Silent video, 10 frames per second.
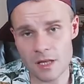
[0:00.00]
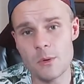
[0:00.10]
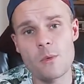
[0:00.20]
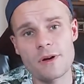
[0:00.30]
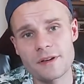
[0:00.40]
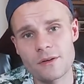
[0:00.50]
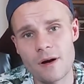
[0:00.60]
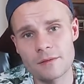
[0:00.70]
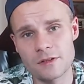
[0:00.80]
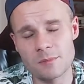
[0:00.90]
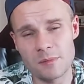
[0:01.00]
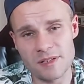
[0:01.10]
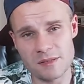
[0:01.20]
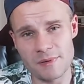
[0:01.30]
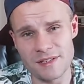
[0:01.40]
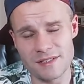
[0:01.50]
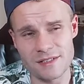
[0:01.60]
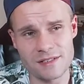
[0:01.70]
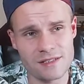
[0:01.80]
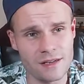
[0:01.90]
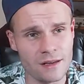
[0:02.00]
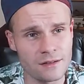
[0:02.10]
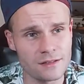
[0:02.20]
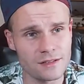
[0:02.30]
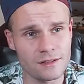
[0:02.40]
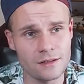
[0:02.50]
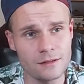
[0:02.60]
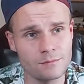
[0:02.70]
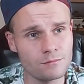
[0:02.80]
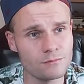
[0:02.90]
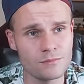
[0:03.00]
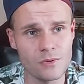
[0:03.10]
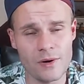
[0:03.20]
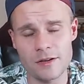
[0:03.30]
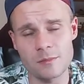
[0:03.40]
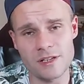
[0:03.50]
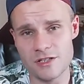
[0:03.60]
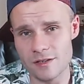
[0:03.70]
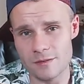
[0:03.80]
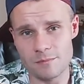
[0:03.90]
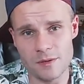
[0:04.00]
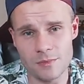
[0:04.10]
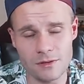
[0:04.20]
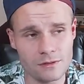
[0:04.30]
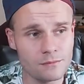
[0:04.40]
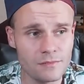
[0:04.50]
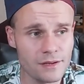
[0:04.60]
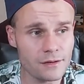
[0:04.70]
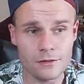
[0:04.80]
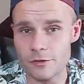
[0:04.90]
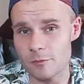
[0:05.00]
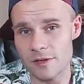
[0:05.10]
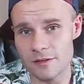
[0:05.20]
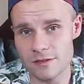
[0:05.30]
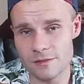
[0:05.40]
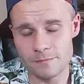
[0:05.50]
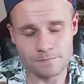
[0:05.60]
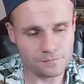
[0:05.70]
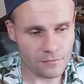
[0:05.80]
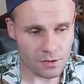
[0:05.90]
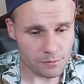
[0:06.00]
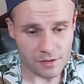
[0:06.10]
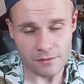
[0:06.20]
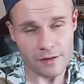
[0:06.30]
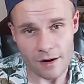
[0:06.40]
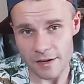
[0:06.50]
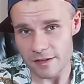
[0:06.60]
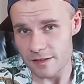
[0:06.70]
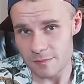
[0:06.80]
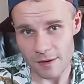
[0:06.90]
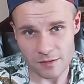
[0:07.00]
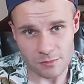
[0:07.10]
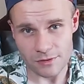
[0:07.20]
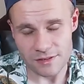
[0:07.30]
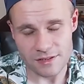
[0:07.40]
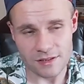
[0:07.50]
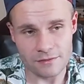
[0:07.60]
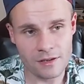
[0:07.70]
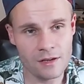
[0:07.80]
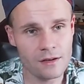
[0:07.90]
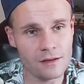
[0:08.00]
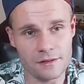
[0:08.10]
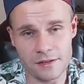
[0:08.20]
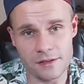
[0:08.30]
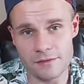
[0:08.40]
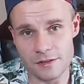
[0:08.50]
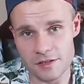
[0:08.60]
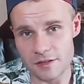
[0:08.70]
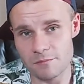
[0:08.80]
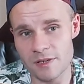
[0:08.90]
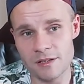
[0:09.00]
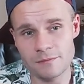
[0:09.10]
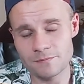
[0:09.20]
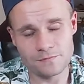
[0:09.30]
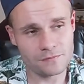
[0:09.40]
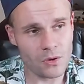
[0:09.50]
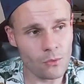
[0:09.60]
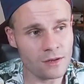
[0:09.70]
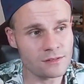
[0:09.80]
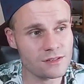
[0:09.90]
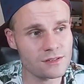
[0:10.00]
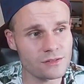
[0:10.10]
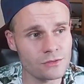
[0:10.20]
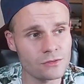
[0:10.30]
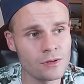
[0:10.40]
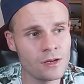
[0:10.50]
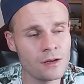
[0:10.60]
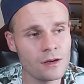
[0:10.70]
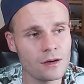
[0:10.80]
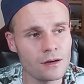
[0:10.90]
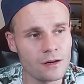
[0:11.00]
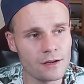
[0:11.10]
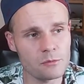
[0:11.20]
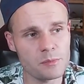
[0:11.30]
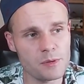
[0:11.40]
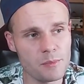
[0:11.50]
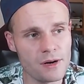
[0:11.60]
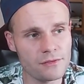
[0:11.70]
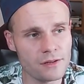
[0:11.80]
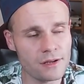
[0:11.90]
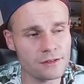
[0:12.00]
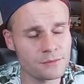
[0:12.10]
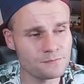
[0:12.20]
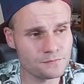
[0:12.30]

They were walking around the public spaces and randomly checking people, their documents, their IDs, passports, stuff. They even checked me once, so kind of be prepared for that.